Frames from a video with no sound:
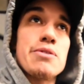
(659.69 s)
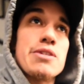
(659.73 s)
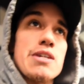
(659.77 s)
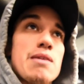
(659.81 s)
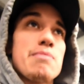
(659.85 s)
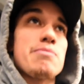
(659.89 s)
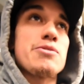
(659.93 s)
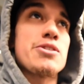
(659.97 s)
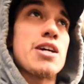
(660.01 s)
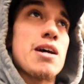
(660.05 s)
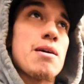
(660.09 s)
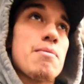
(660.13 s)

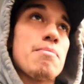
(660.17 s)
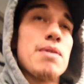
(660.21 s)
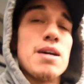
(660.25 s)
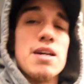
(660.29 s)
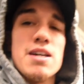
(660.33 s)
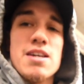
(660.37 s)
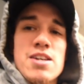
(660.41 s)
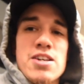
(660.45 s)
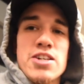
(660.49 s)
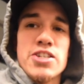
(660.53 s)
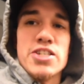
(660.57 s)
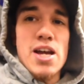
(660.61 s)
shop, shop,
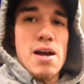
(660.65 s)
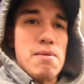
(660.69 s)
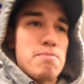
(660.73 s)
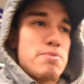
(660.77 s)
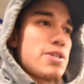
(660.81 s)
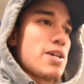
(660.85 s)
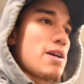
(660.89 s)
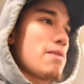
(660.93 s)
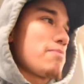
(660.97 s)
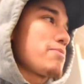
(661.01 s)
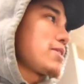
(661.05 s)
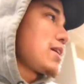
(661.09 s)
shop,
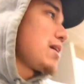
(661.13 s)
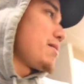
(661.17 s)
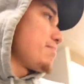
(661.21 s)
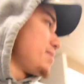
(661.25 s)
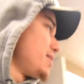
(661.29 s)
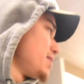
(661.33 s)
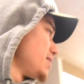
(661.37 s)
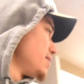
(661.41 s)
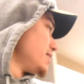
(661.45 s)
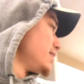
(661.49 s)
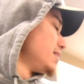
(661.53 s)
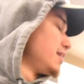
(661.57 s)
shop,
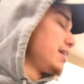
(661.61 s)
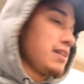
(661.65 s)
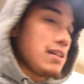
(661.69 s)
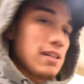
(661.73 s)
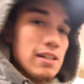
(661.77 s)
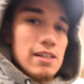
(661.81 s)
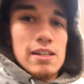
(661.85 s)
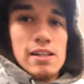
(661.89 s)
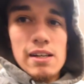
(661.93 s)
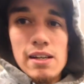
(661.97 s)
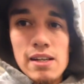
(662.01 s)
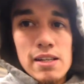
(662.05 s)
shop.
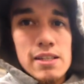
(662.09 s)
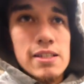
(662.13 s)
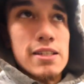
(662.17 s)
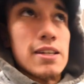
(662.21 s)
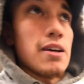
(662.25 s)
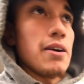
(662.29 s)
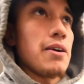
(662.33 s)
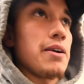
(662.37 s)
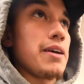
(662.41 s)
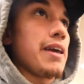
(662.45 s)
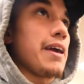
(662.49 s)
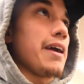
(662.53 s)

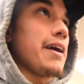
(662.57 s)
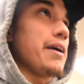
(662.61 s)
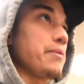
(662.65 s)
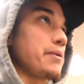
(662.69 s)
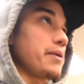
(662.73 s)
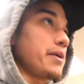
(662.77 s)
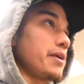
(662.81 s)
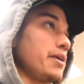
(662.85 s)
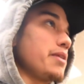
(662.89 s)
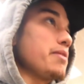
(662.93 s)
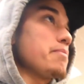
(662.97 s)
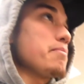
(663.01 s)
So yeah,
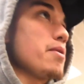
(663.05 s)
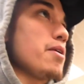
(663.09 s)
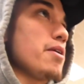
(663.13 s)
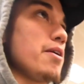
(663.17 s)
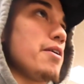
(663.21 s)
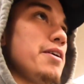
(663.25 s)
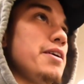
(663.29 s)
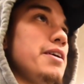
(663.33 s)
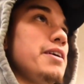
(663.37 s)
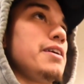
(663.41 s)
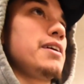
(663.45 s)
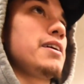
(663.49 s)
we're going to the mall.
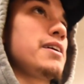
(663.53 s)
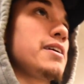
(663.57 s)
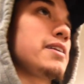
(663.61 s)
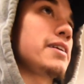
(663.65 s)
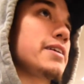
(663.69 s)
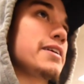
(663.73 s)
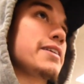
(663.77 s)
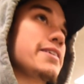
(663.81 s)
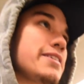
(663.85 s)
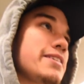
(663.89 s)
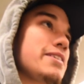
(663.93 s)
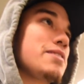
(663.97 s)

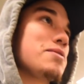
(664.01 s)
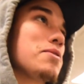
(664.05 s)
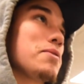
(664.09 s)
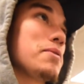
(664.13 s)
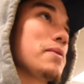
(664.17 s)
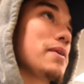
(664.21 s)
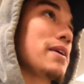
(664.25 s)
Gonna see what